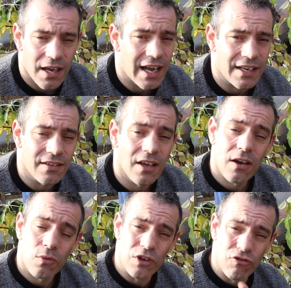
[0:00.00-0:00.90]
and
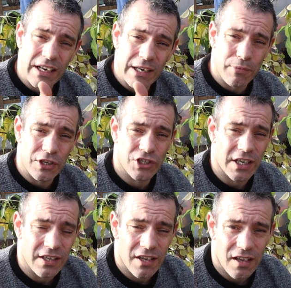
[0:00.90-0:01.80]
we'd really
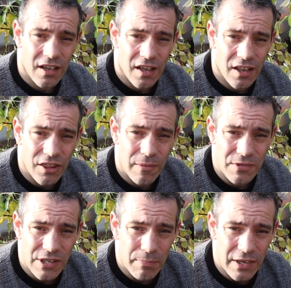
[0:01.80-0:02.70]
appreciate a
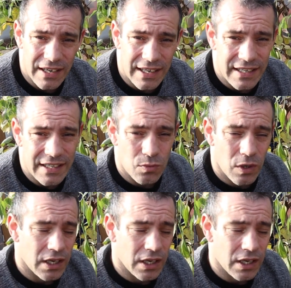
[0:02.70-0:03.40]
thumbs up, a like as